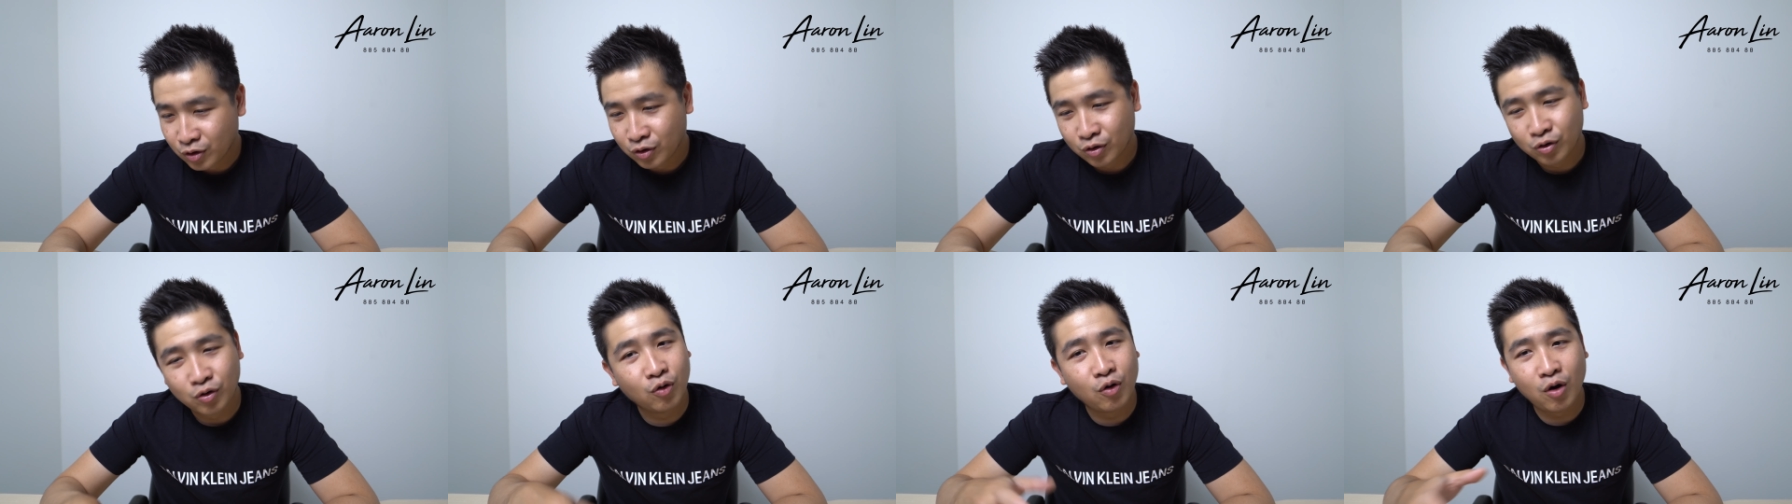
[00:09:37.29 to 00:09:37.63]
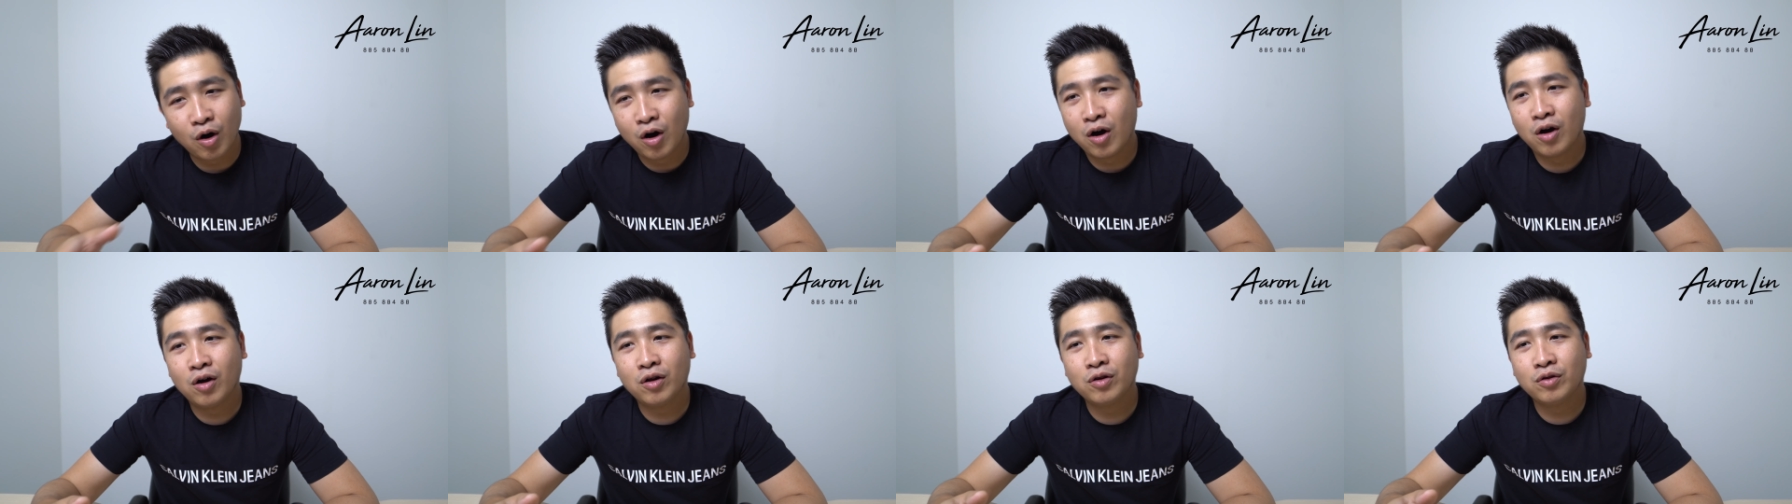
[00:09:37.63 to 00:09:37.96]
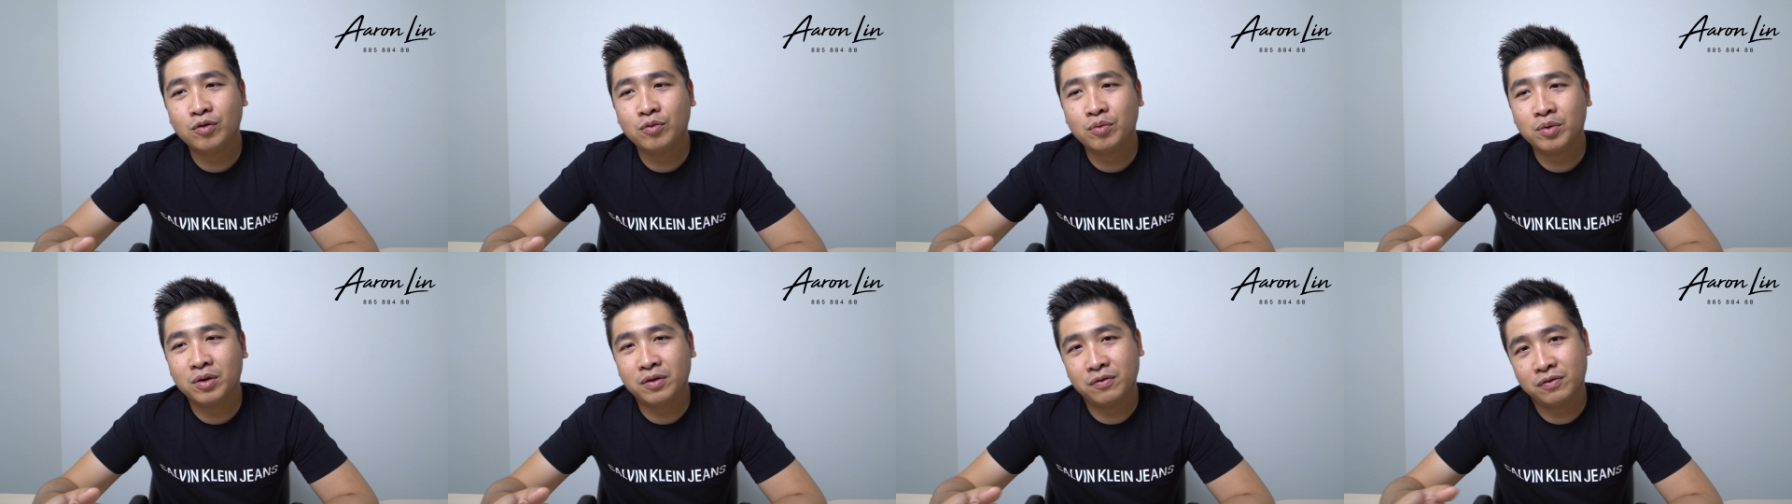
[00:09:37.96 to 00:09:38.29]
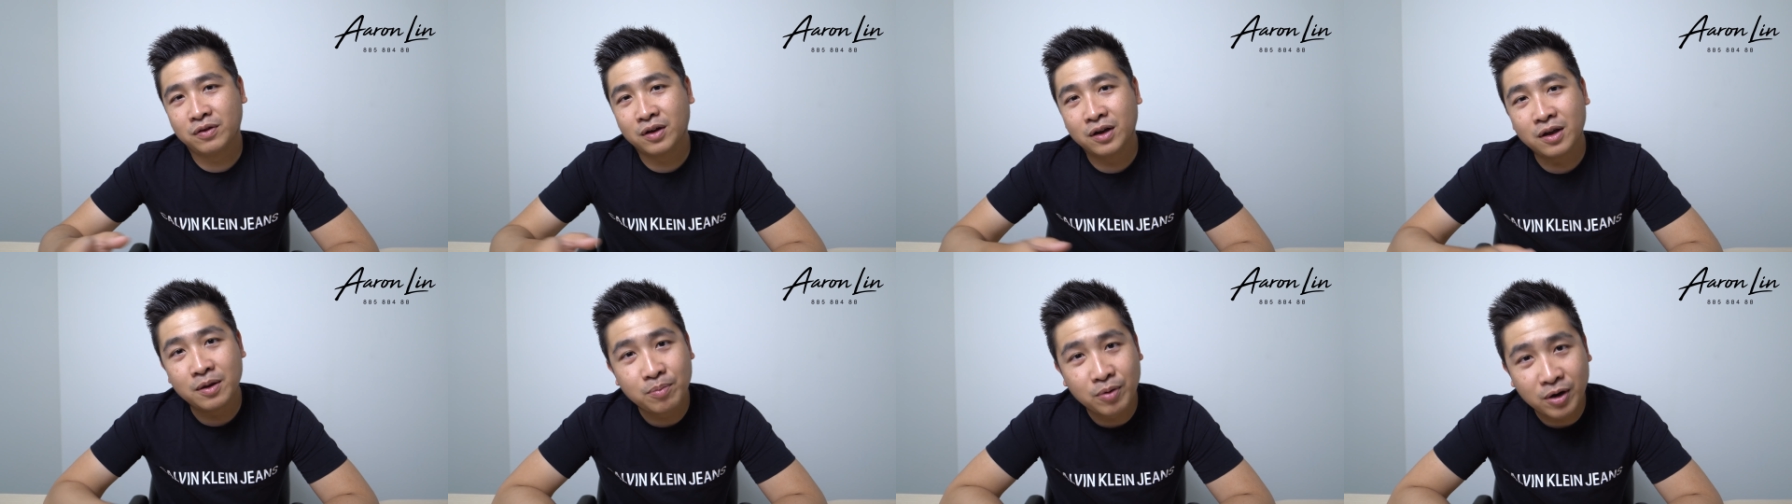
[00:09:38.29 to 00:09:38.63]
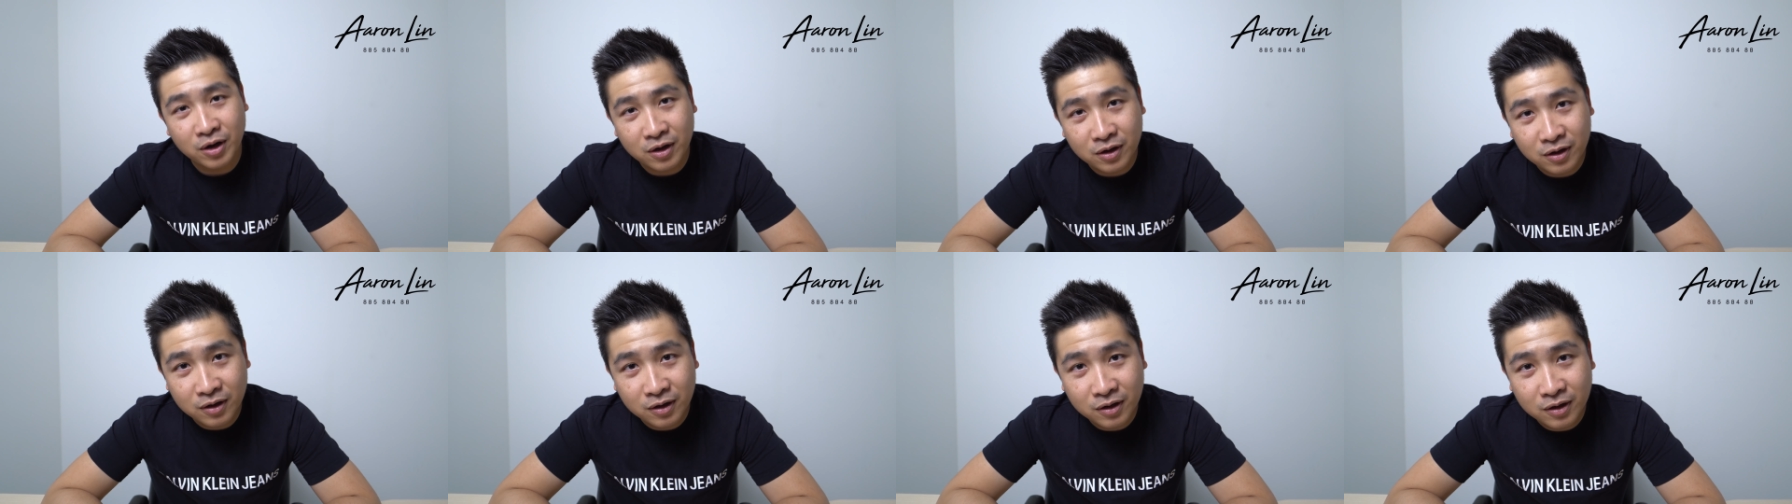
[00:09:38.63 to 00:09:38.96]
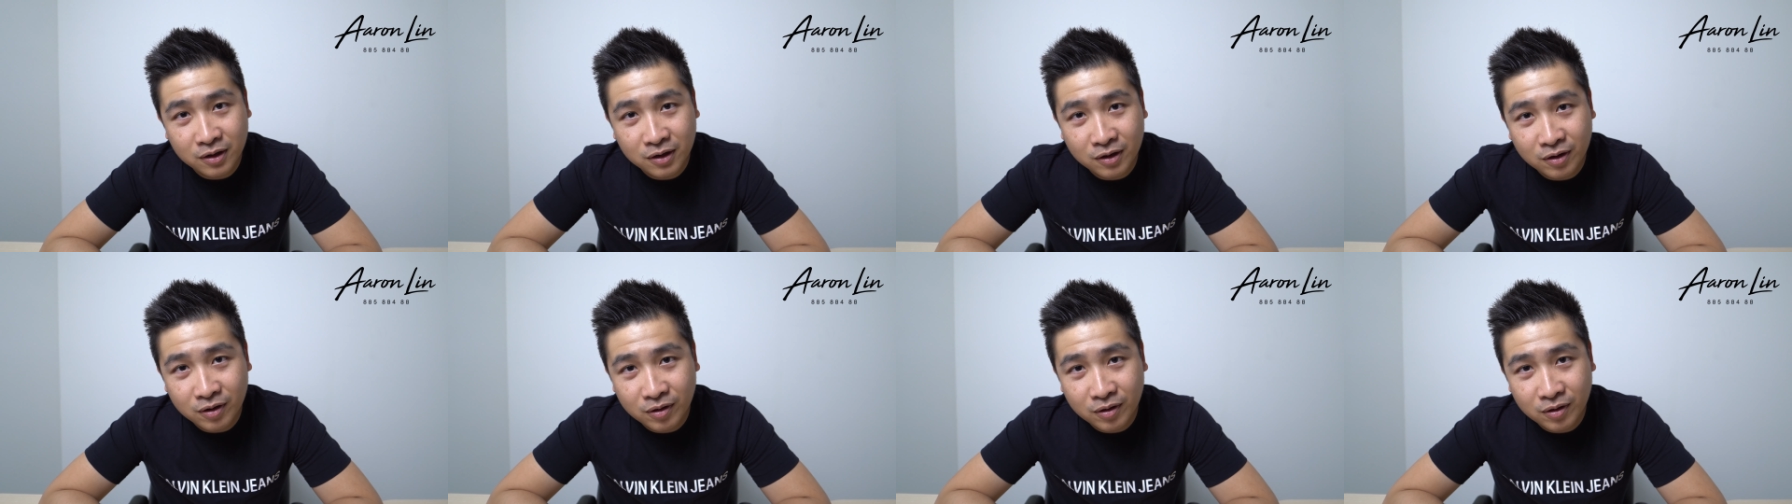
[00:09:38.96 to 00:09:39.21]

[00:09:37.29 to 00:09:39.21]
go on with circuit breaker,